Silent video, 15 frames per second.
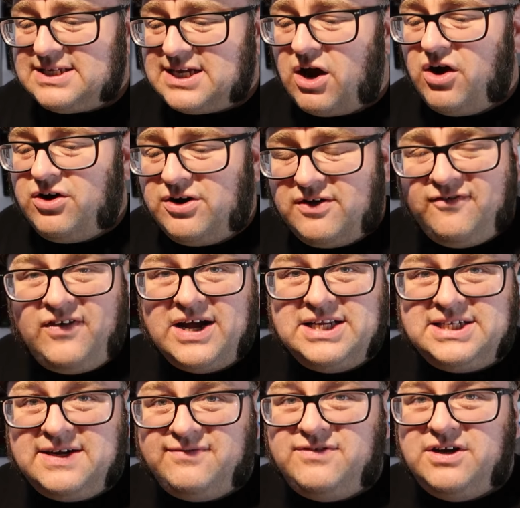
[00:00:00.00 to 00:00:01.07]
It's harder to
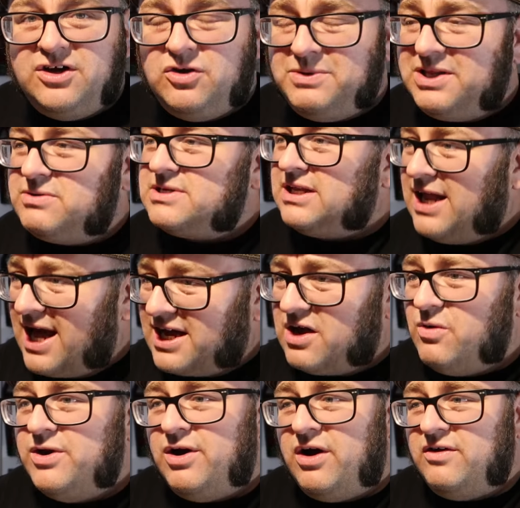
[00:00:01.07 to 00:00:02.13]
find stuff to do, but there was a lot
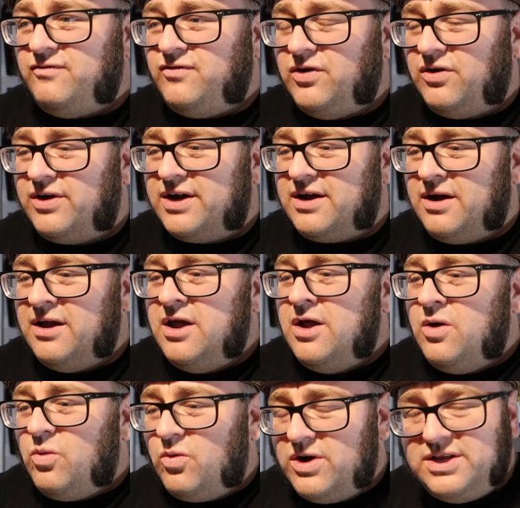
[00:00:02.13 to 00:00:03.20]
going on in Florida.
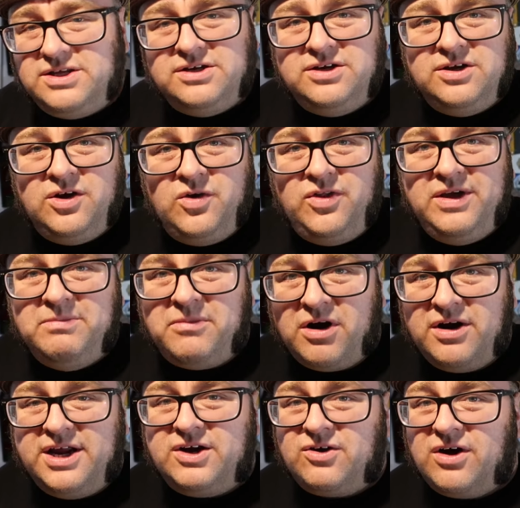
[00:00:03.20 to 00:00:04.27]
Wanted to do the
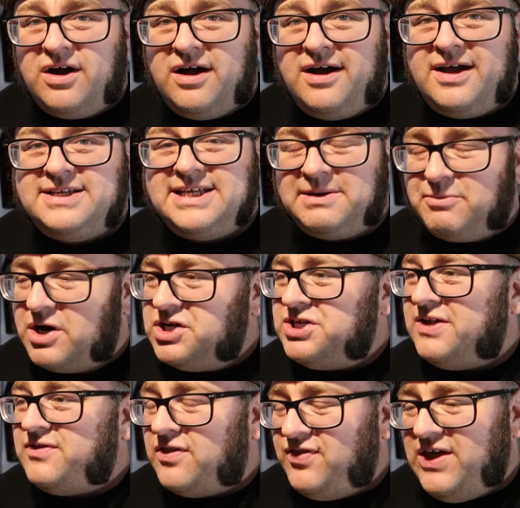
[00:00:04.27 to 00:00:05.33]
Mardi Gras
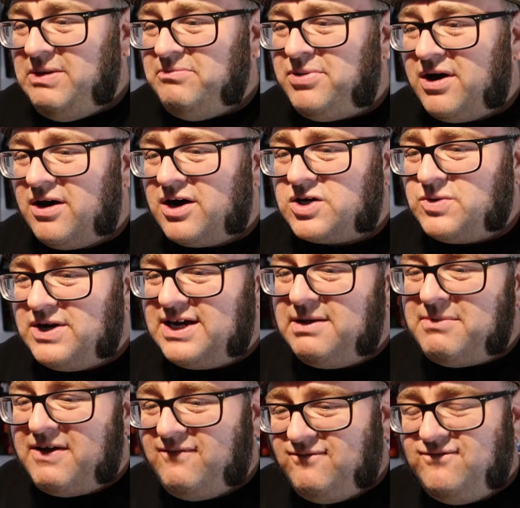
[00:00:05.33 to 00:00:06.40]
celebration at the theme parks. Wanted to
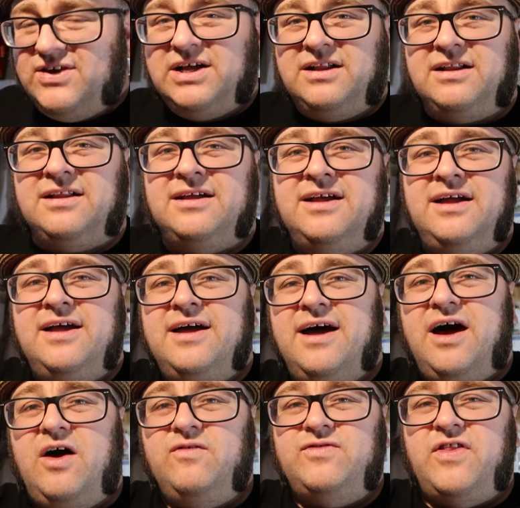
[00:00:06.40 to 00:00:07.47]
get my fill
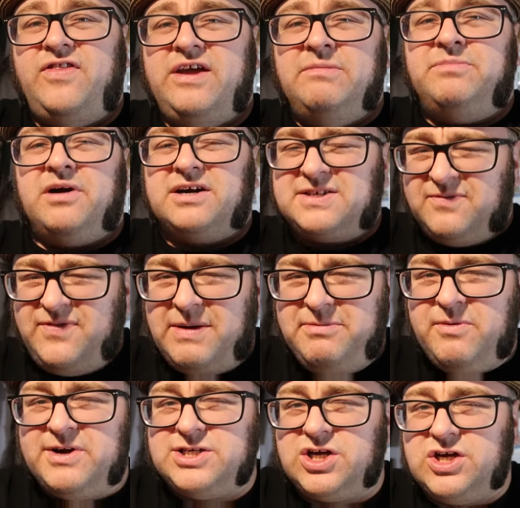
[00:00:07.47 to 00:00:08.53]
of the theme parks. So
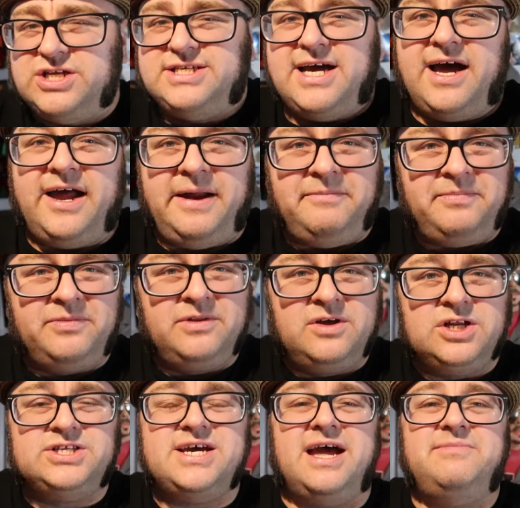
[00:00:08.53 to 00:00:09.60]
February is a good time.
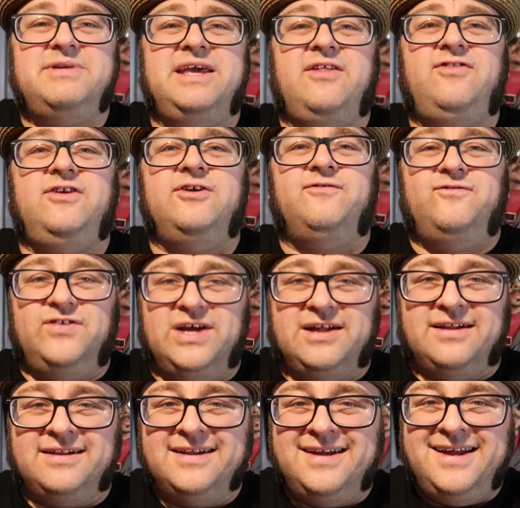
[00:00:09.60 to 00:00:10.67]
Good time to get your
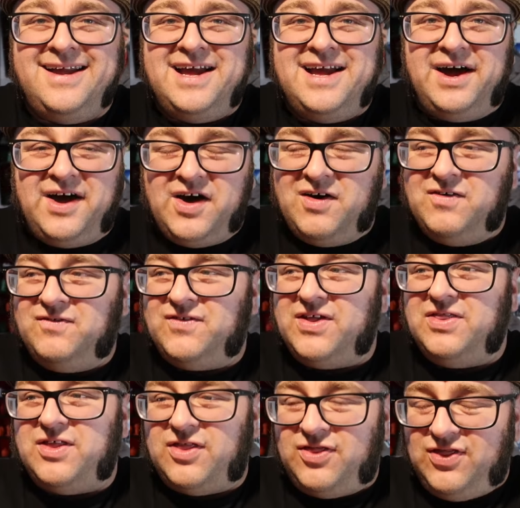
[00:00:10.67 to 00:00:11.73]
fill
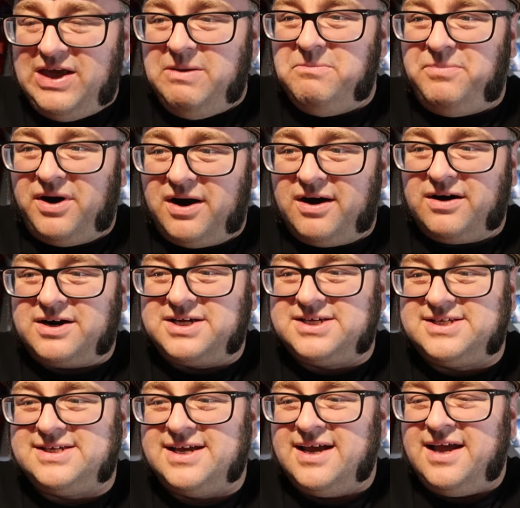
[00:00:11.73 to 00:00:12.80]
of the theme
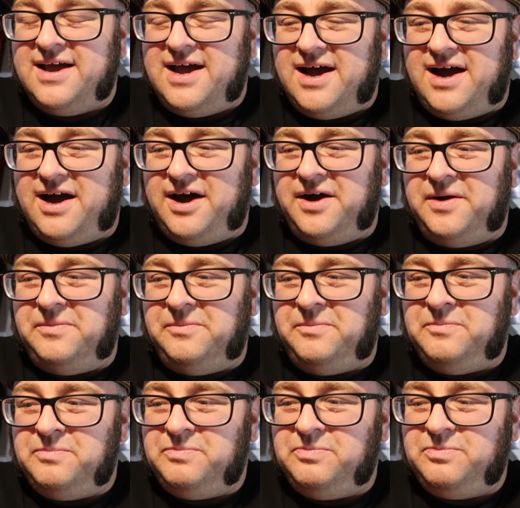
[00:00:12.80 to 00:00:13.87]
parks.
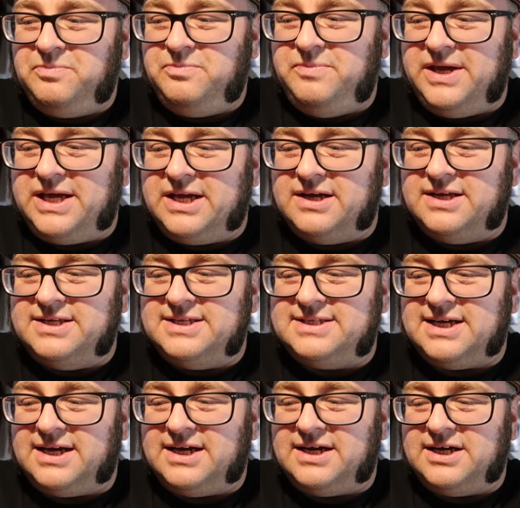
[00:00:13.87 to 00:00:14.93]
Um,
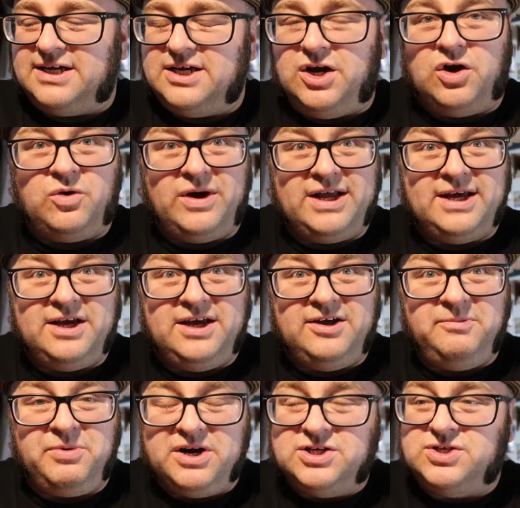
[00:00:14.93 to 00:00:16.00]
because, uh, you know, it,
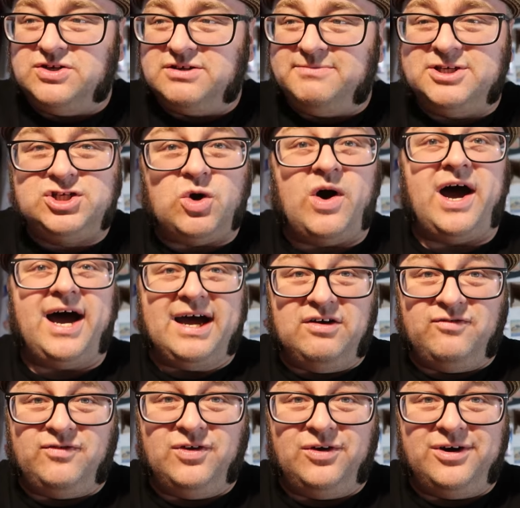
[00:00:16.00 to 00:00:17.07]
it pretty soon it's going to be so hot
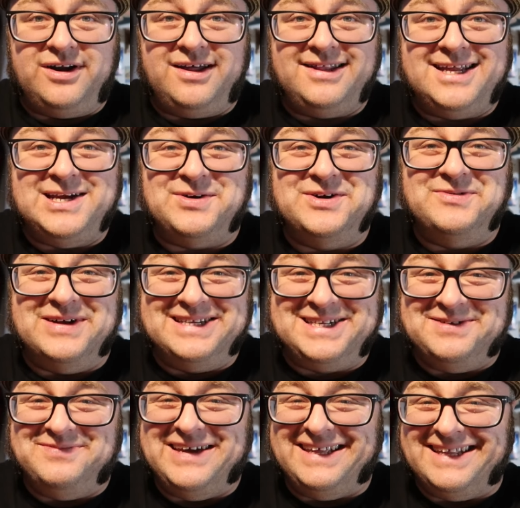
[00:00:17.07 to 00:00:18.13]
in Florida that no one
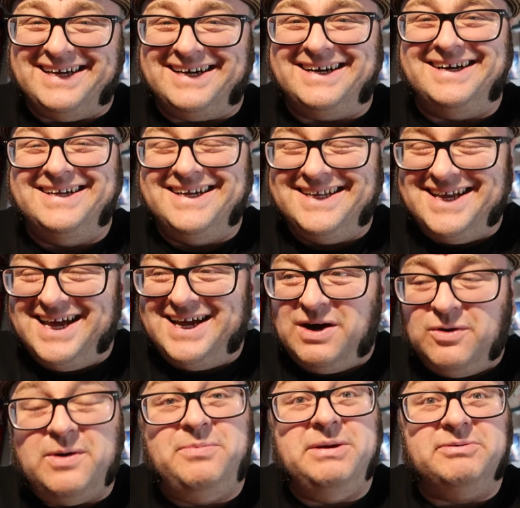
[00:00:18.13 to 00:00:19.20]
wants to be there.
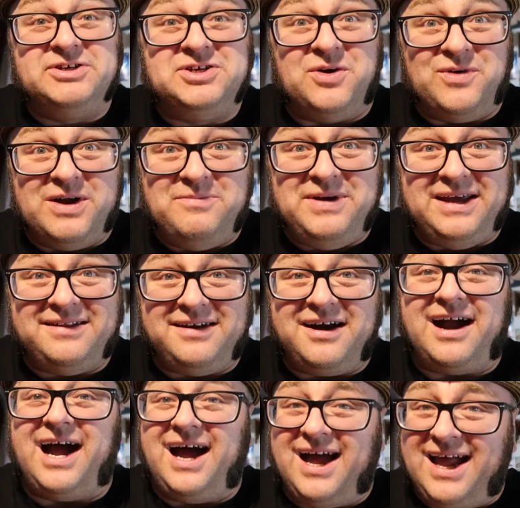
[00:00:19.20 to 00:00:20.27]
Well, people still want to be
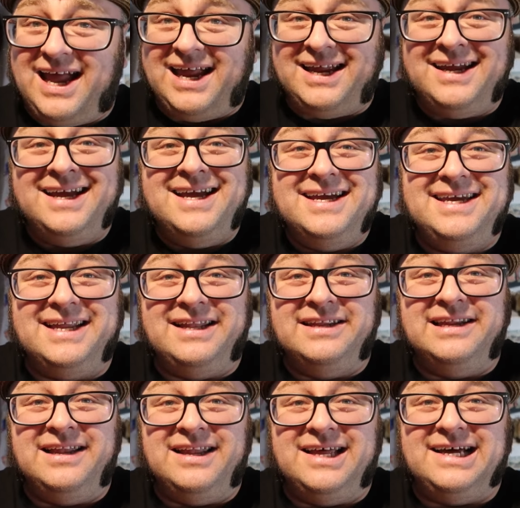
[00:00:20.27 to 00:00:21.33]
there. I get a
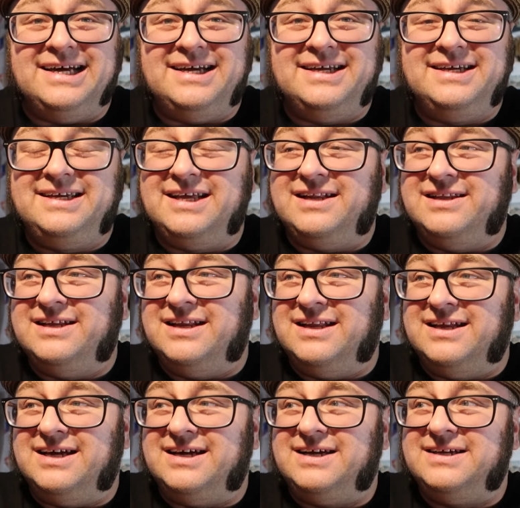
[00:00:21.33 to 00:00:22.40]
little uh, get a
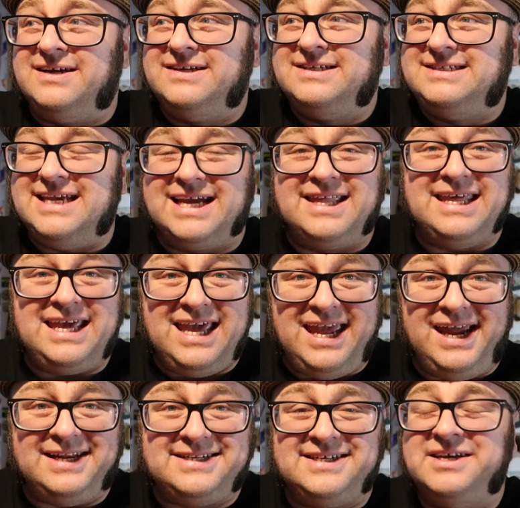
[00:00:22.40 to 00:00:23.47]
little uh, sick of the
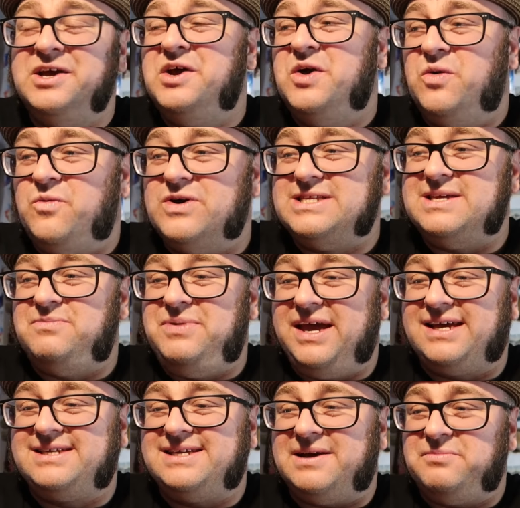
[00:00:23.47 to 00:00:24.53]
heat once it
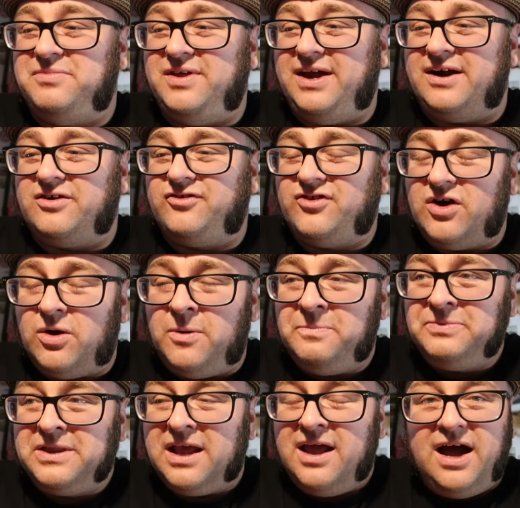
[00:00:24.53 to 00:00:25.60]
picks up there. So
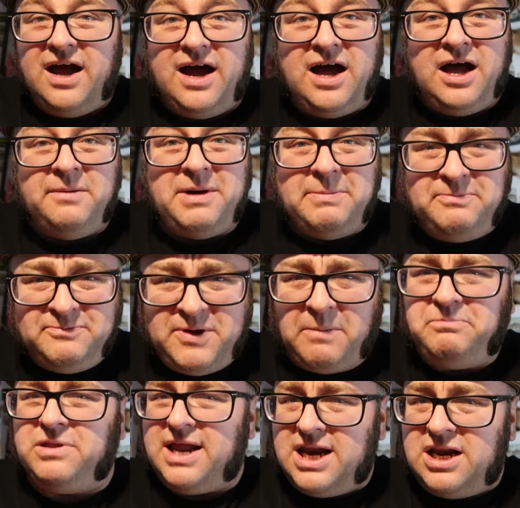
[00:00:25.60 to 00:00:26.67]
um, I'm,
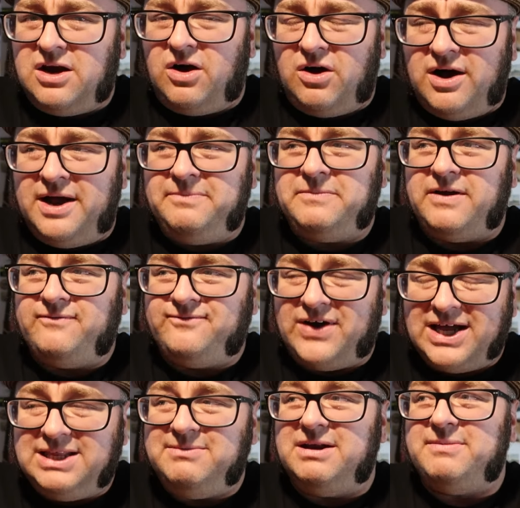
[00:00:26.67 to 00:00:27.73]
I'm planning on. I
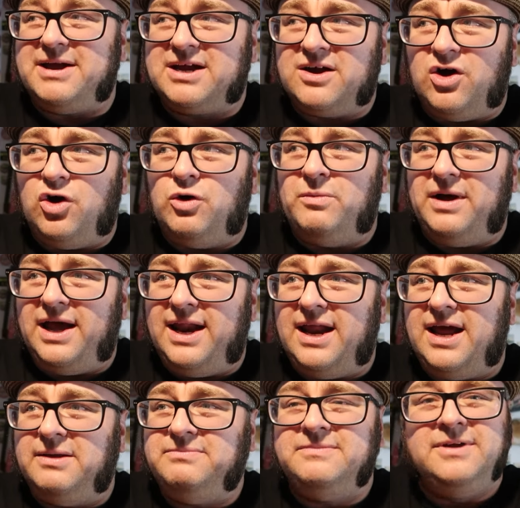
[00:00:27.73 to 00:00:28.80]
finally made it back home, and
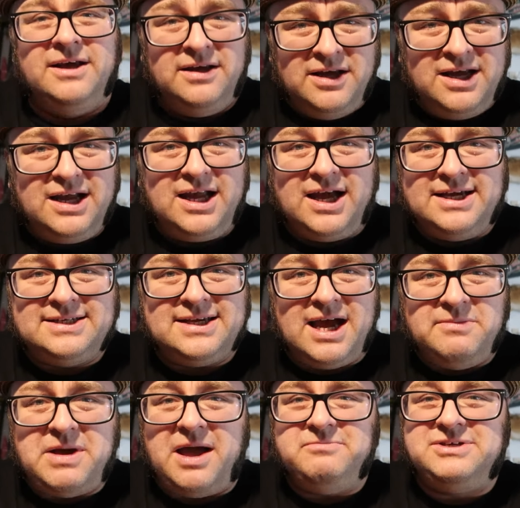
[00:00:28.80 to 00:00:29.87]
and guys,
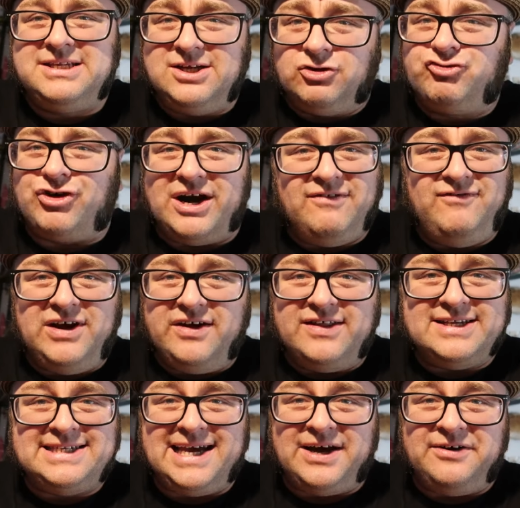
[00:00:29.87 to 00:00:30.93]
I'm I'm still trying to figure
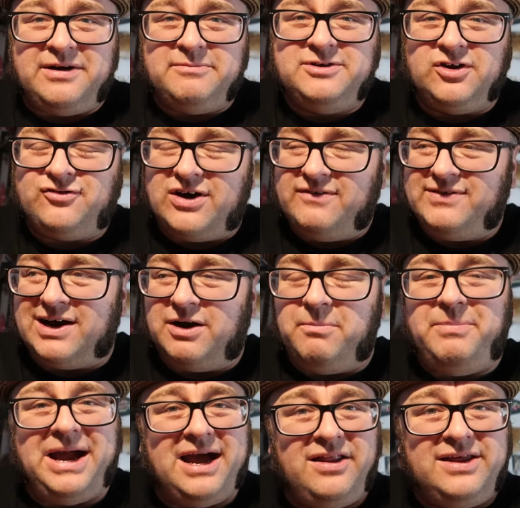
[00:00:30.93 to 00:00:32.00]
this out. I'm still trying to figure out a
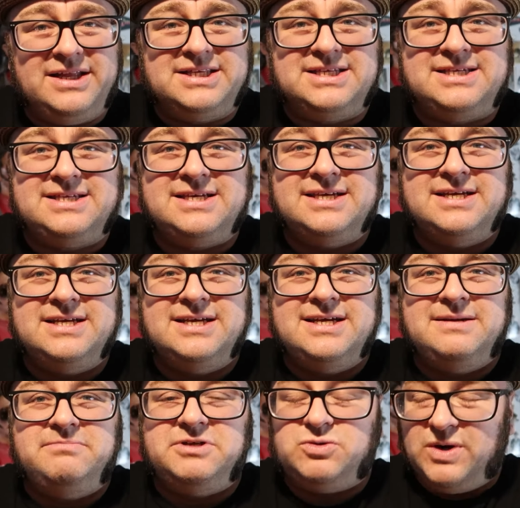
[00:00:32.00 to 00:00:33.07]
balance
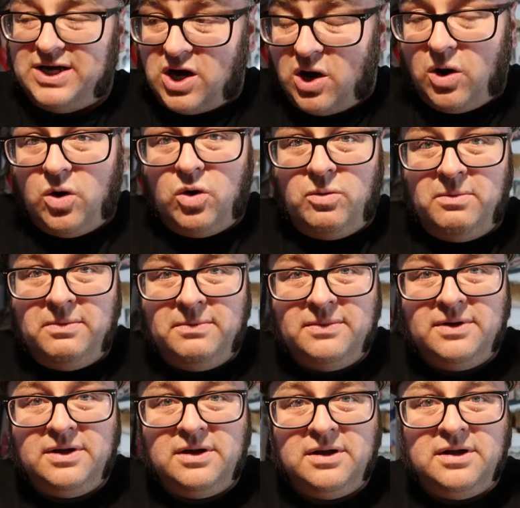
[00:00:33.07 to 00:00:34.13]
between home
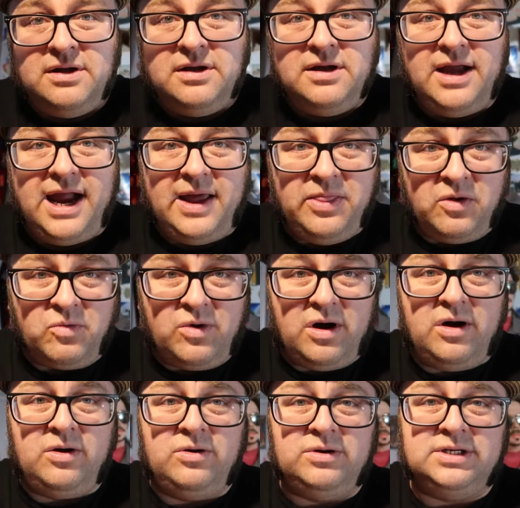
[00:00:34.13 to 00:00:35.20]
and the
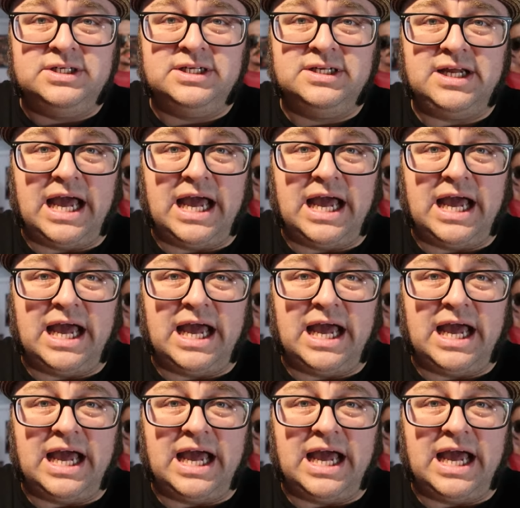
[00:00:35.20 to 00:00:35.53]
road.